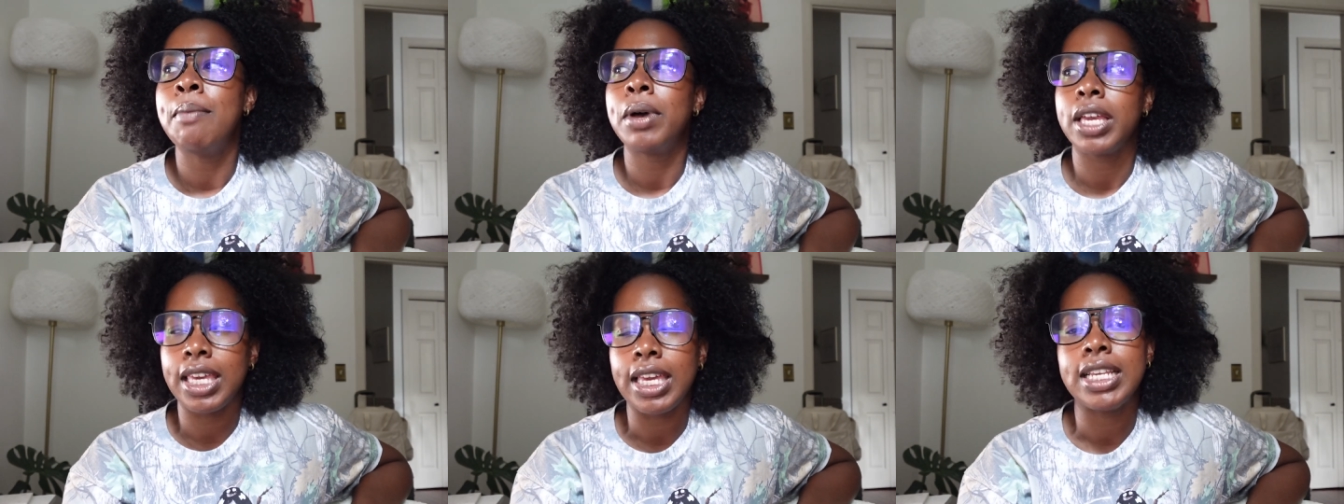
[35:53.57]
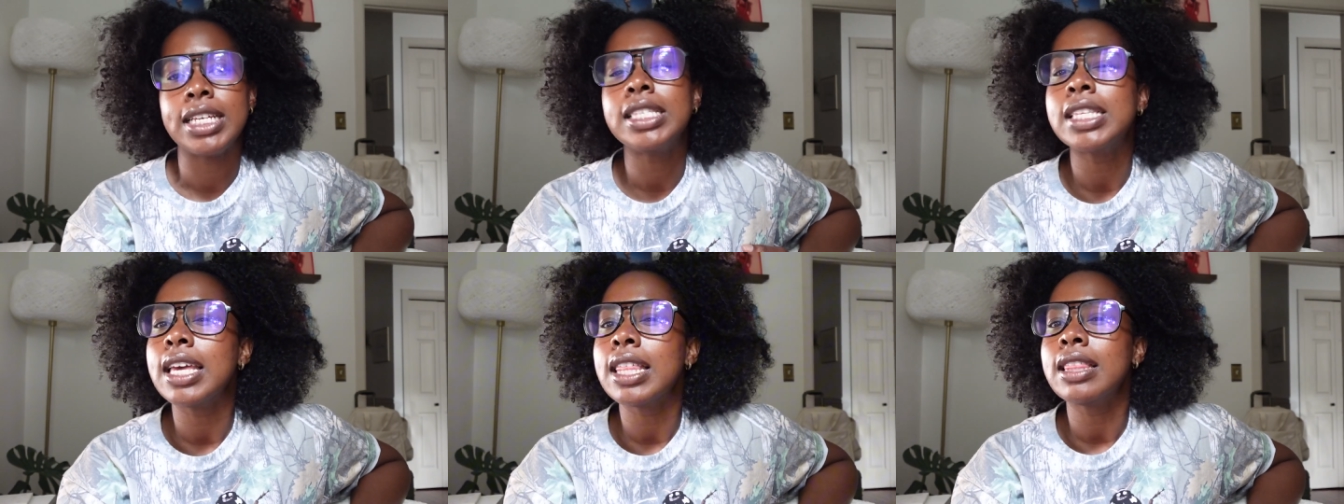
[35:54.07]
but he did
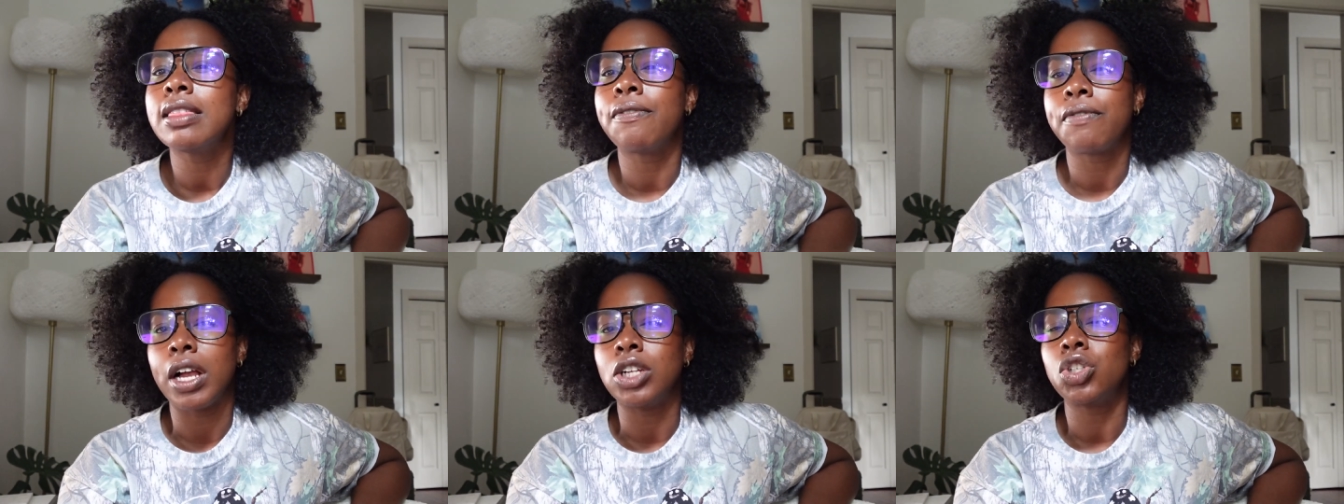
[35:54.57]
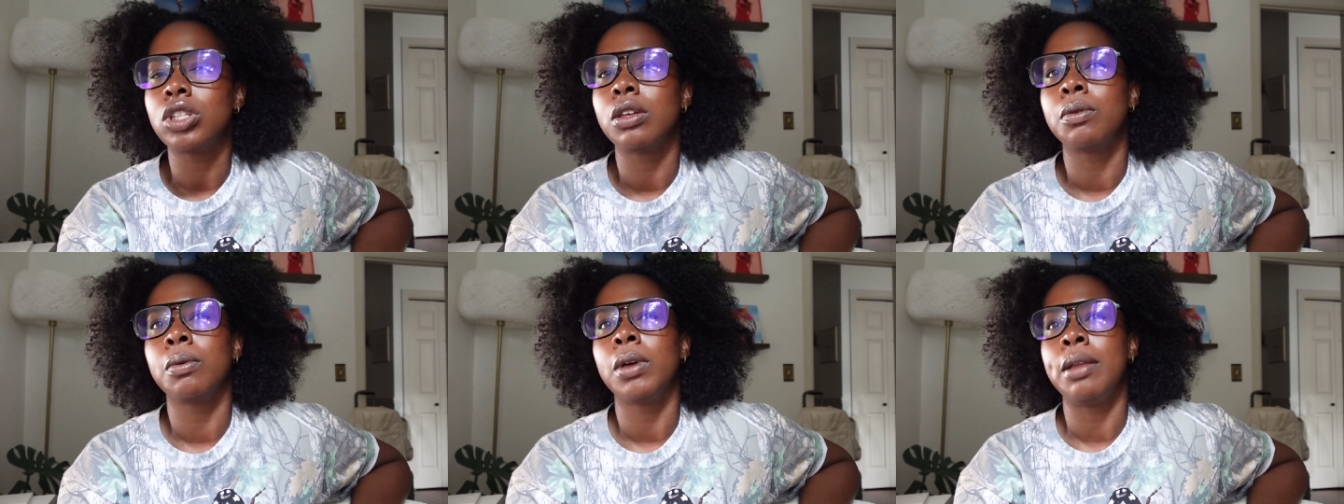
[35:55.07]
say like the French
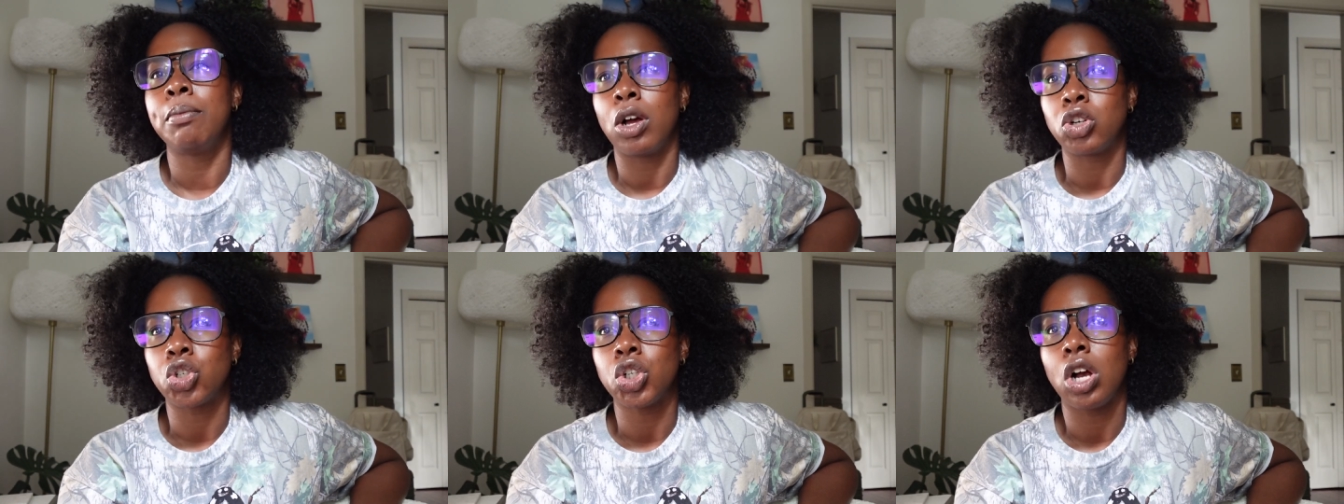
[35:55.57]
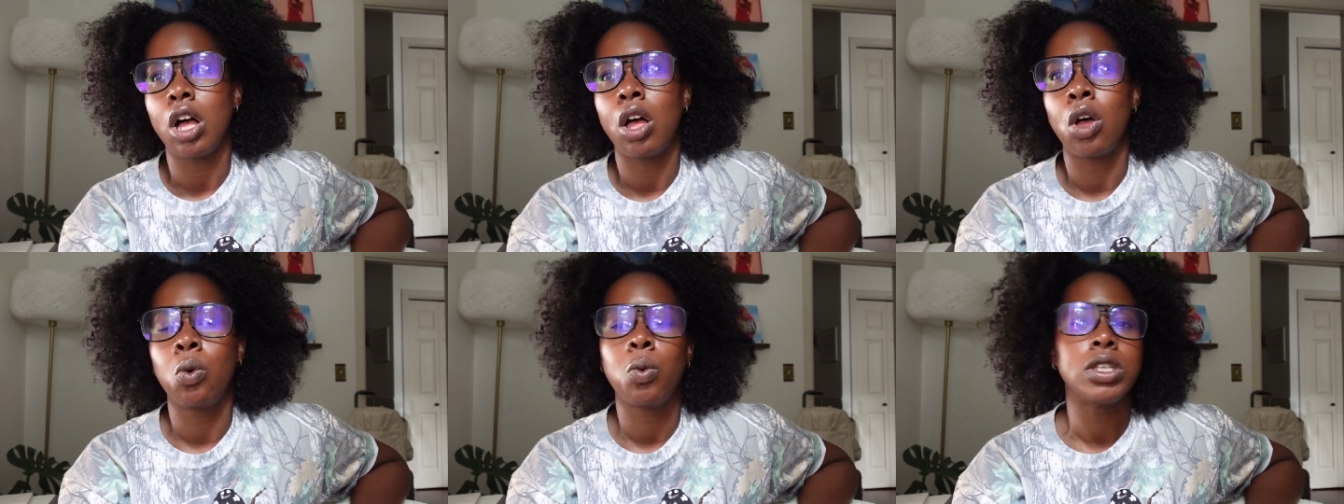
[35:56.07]
in
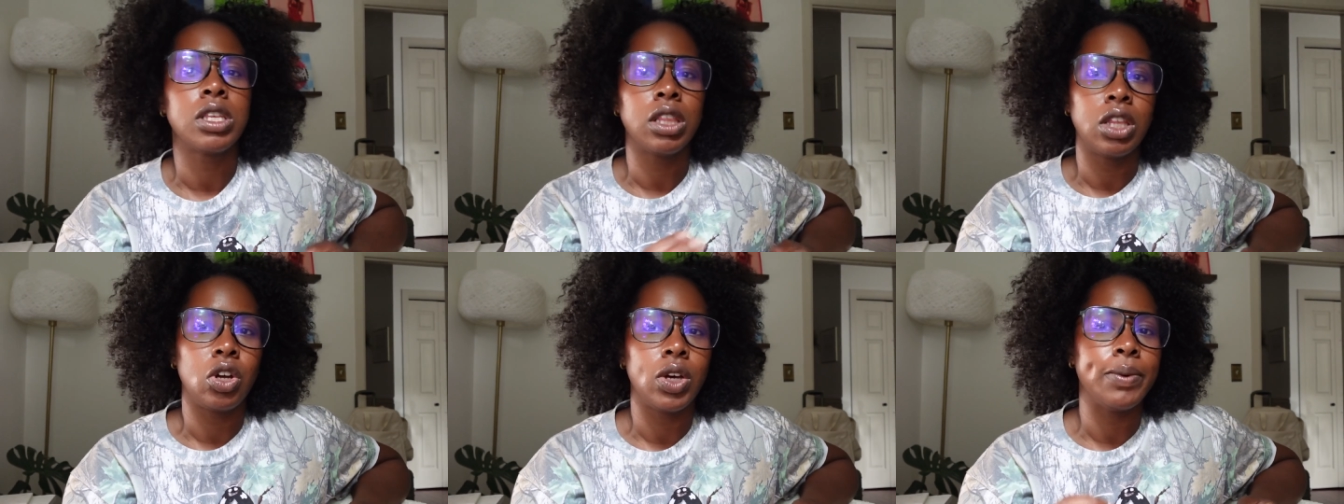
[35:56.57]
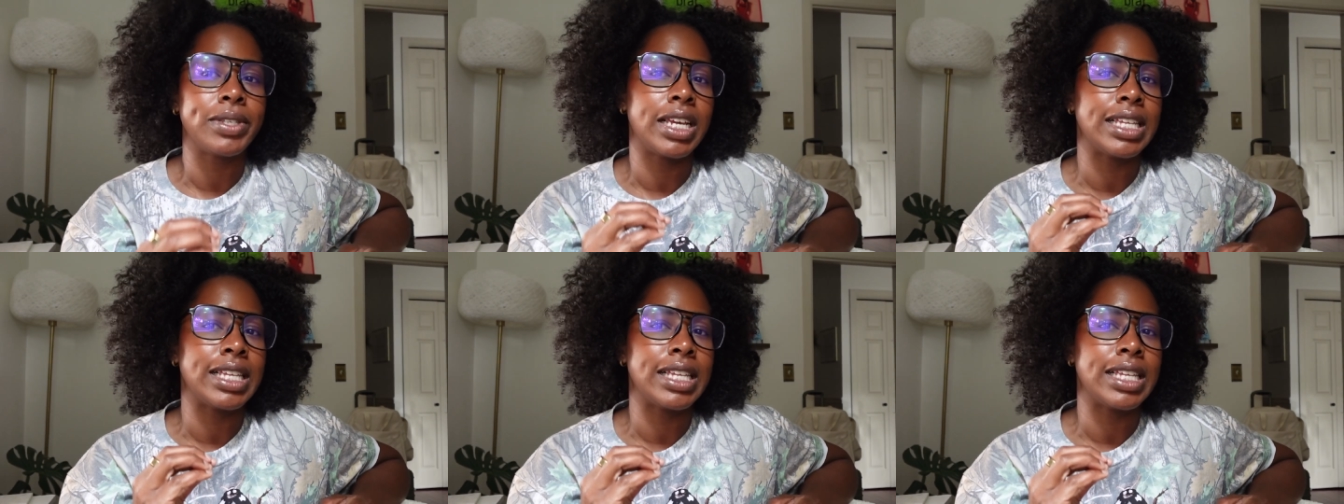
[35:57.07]
Montreal was he was like,